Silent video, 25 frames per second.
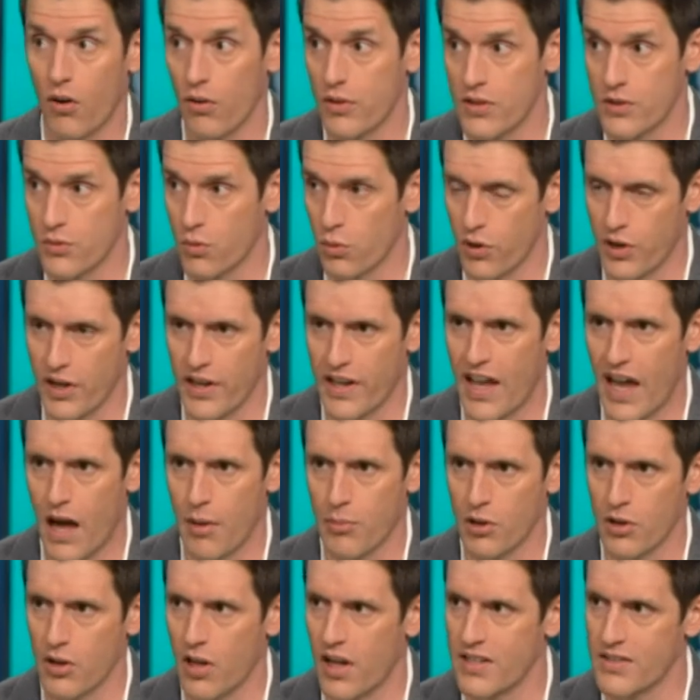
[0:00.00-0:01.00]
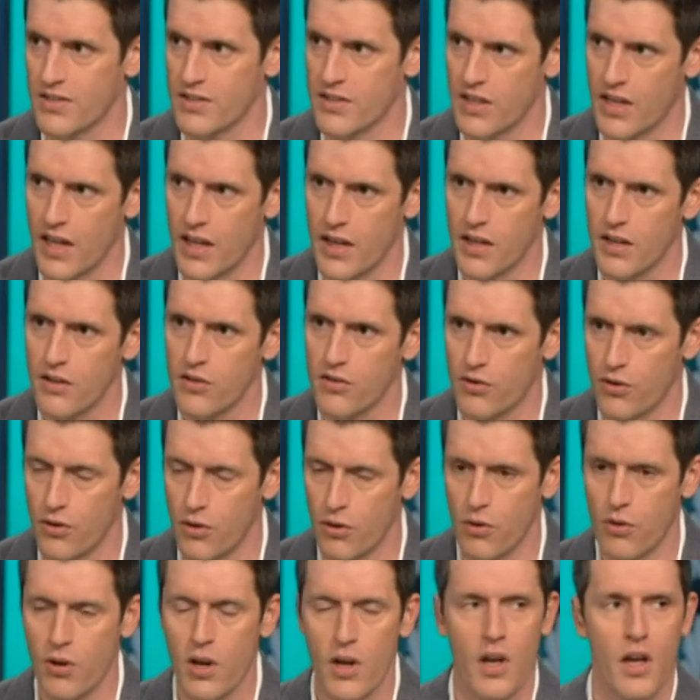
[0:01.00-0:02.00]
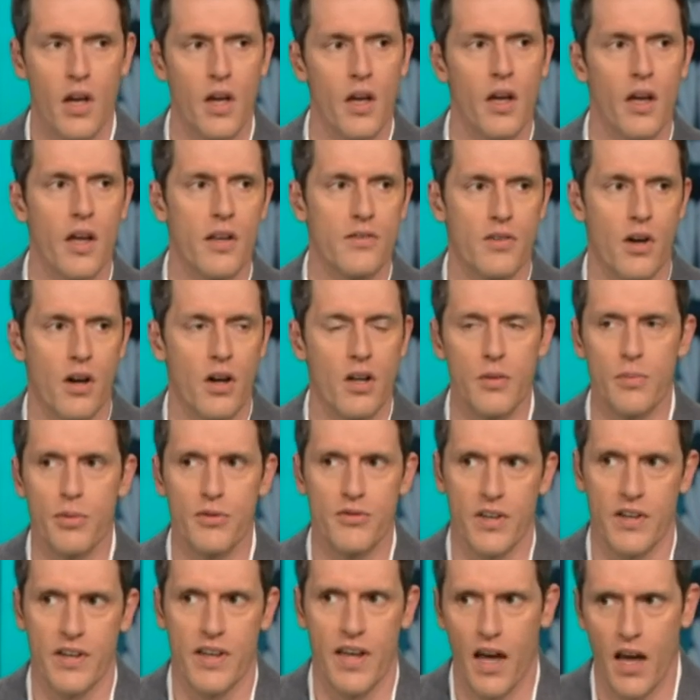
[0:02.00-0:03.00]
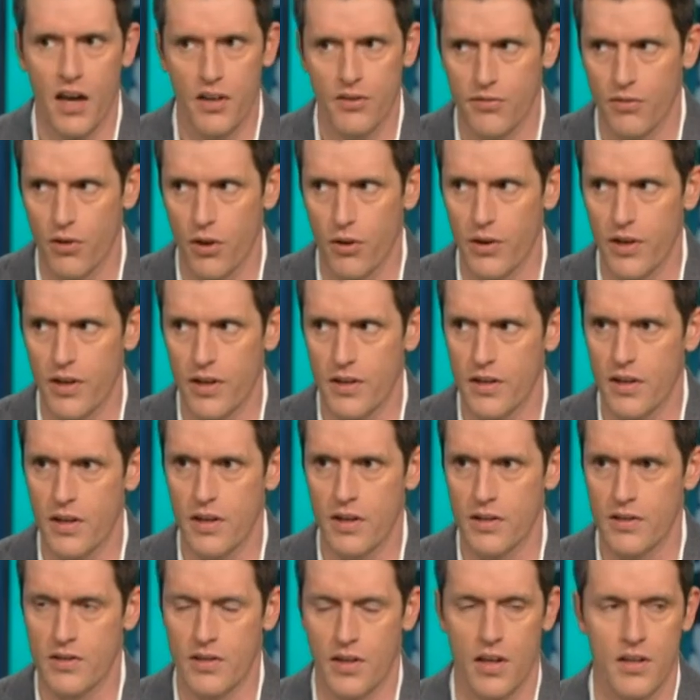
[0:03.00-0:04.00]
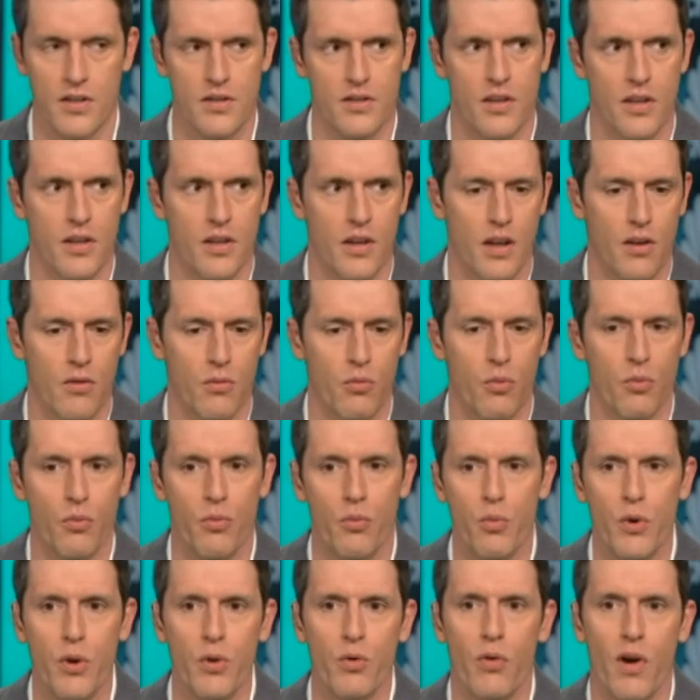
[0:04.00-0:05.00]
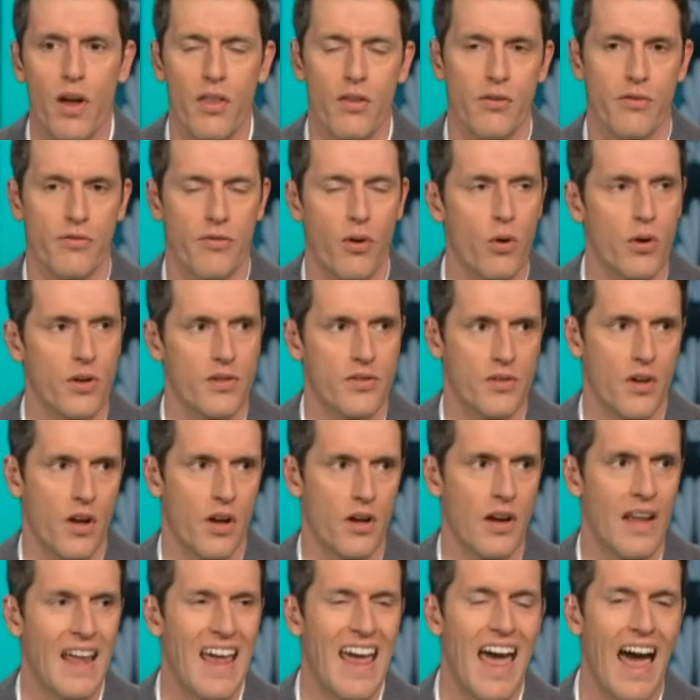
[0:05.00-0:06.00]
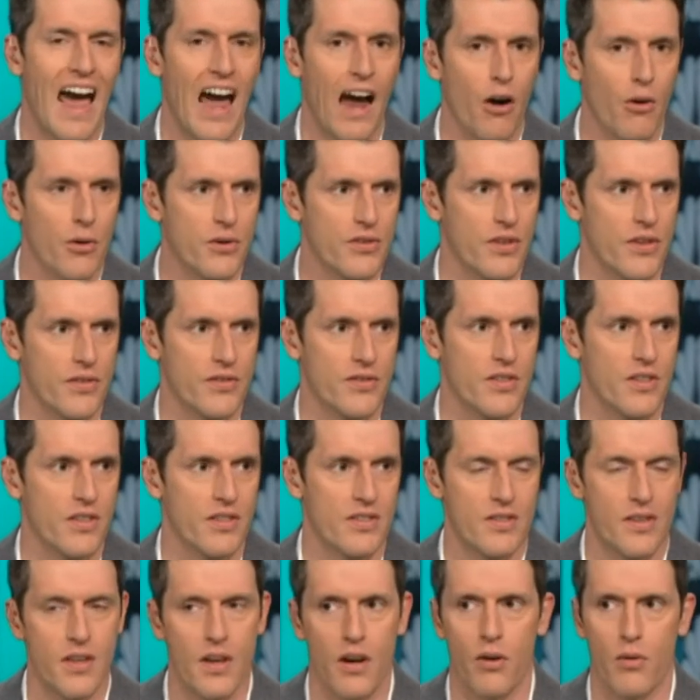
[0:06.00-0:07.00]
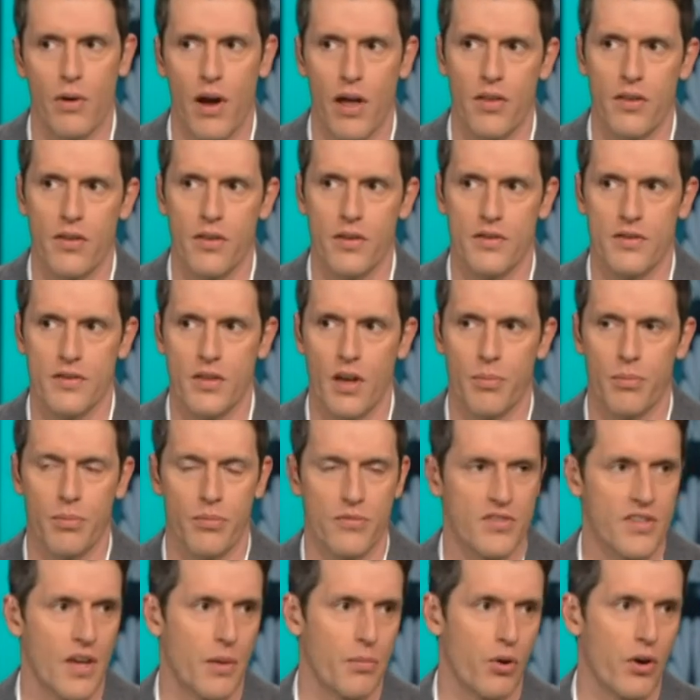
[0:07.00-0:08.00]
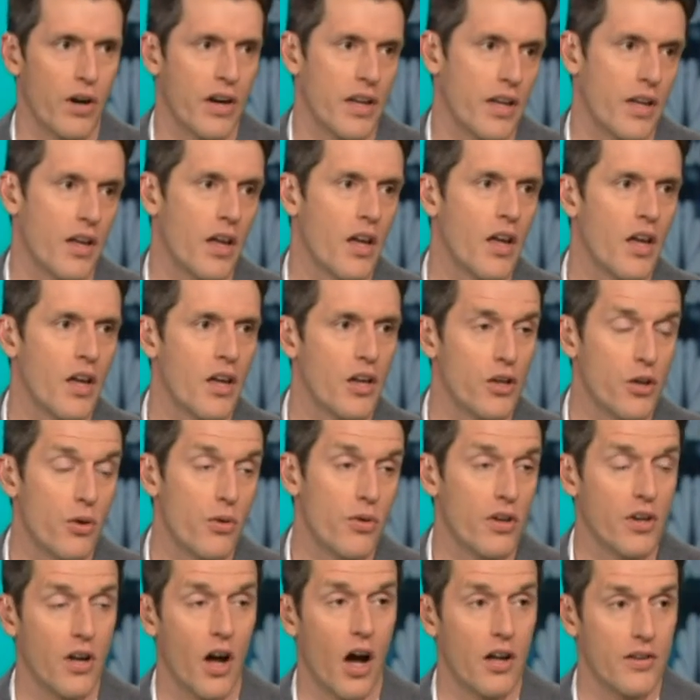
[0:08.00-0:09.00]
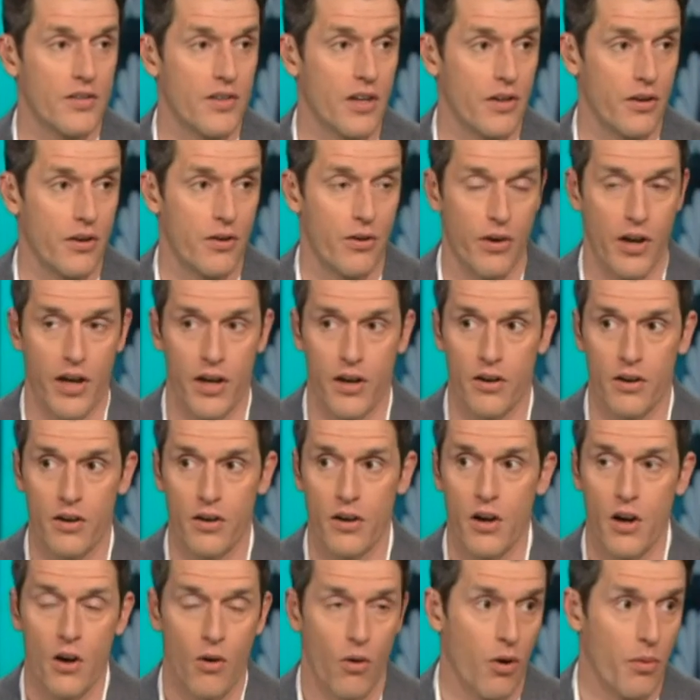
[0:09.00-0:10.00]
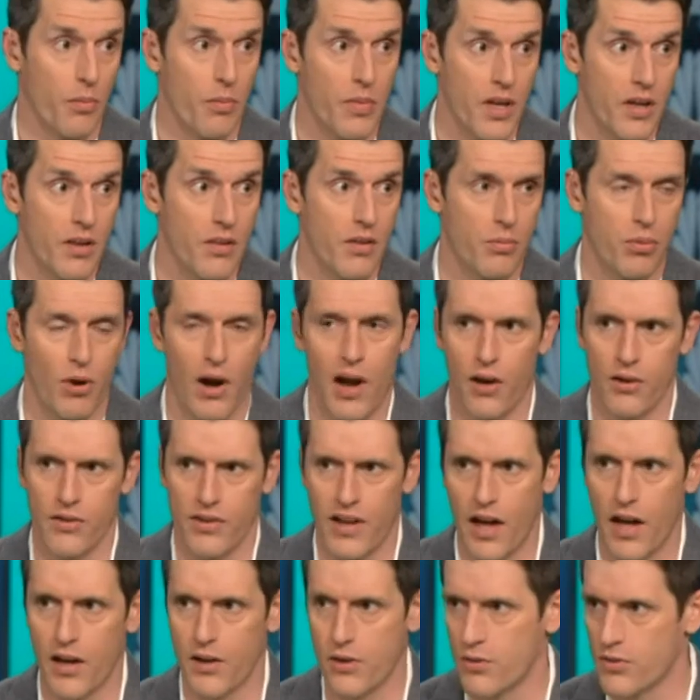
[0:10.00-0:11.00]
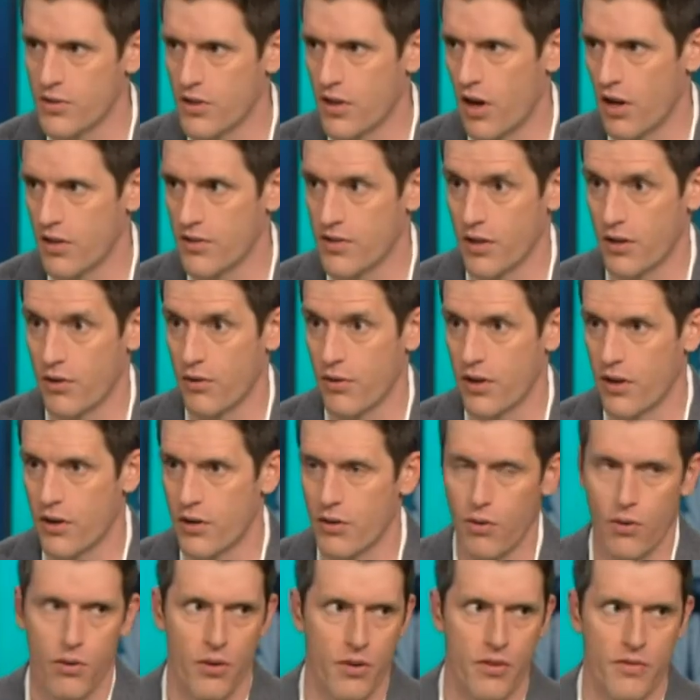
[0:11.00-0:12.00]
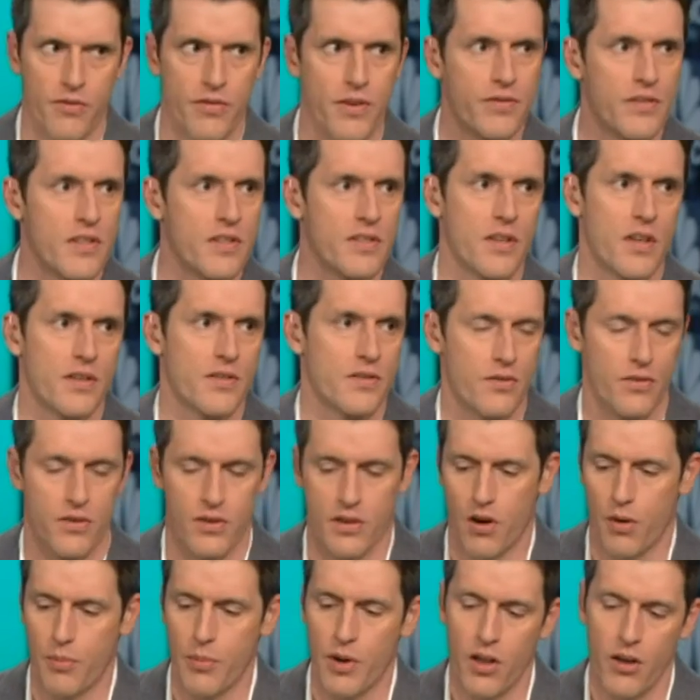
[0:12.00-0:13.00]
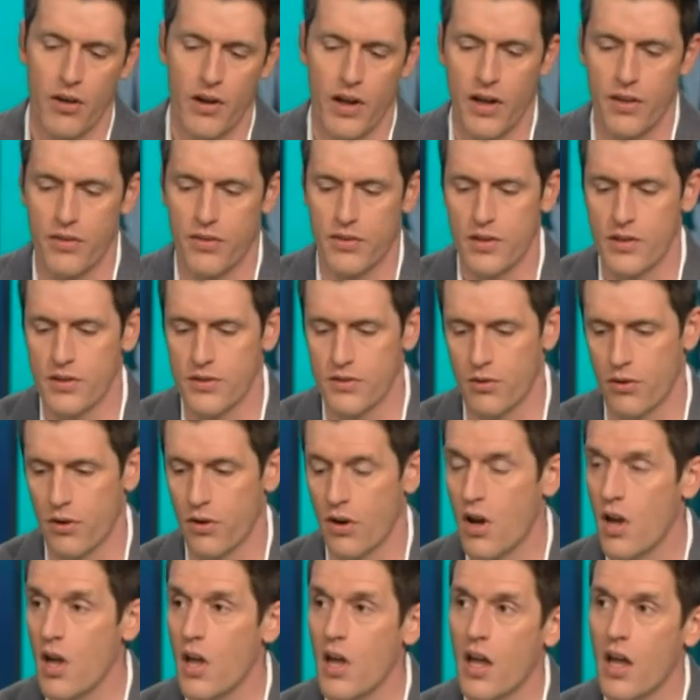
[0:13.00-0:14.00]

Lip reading: all these working capital lines to get into. It's 100% cash flowing in a sense, and we'd rather focus on our sustenance there rather than separating you, the content creator, or me, the proud dad who's a content creator, or the 50 Cents or the Carmelo Anthonys or